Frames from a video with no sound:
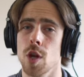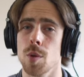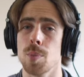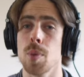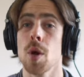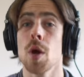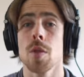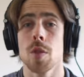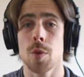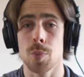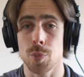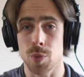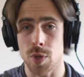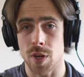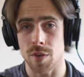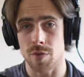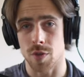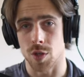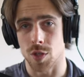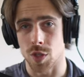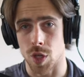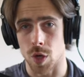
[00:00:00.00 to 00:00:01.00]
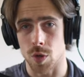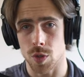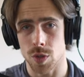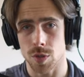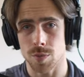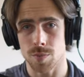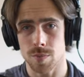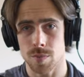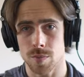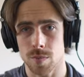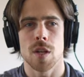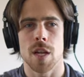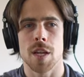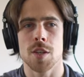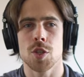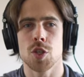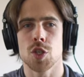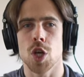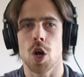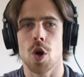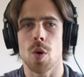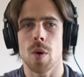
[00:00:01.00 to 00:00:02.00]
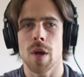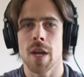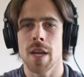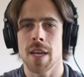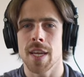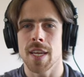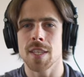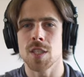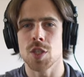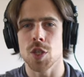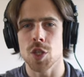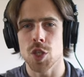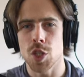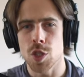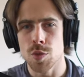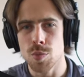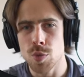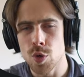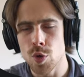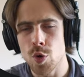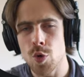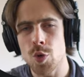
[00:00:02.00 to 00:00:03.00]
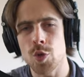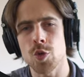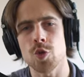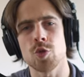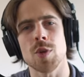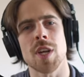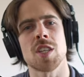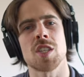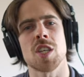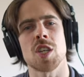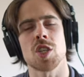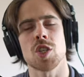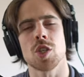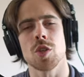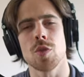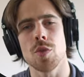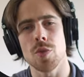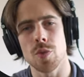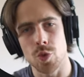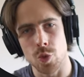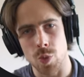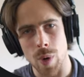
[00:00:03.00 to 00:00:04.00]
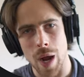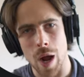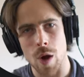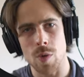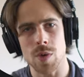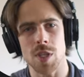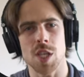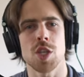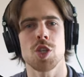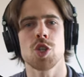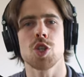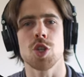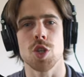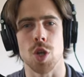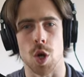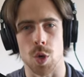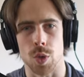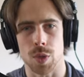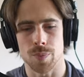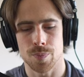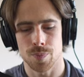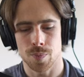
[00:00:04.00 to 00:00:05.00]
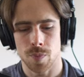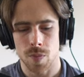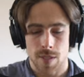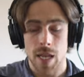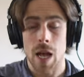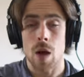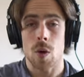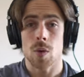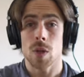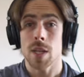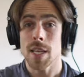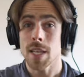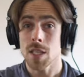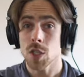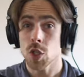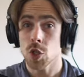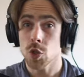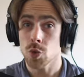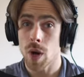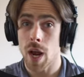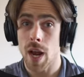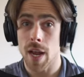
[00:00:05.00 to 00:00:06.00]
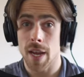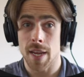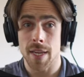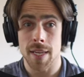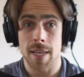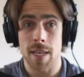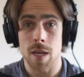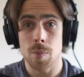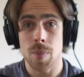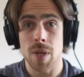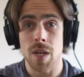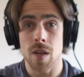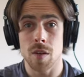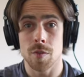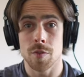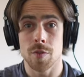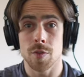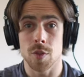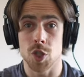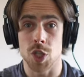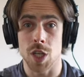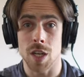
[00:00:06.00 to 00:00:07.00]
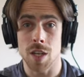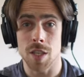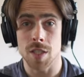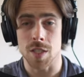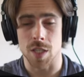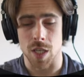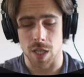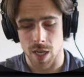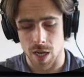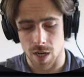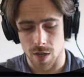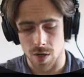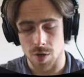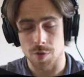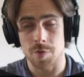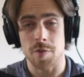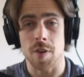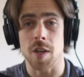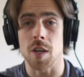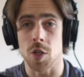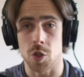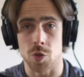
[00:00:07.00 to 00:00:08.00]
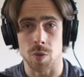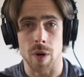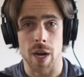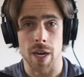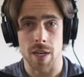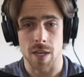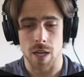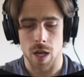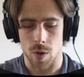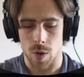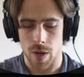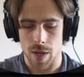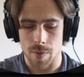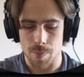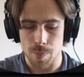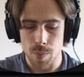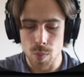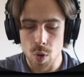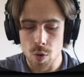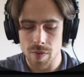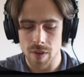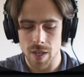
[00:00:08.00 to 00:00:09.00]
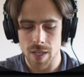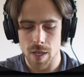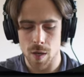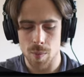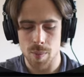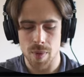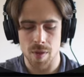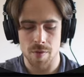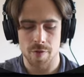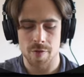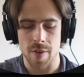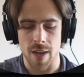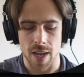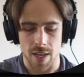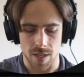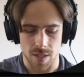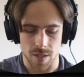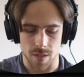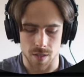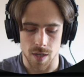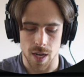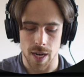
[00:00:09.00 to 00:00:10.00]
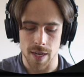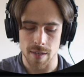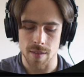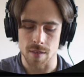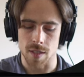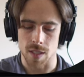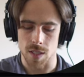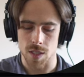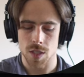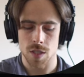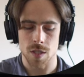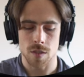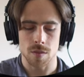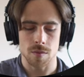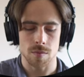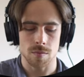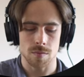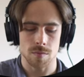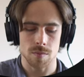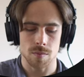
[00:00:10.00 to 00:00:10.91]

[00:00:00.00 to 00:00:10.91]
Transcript: up the previous note. And so it's a smooth transition throughout each note. Now let's try and get a bit of agility in the fingers right now and move a little bit faster like this.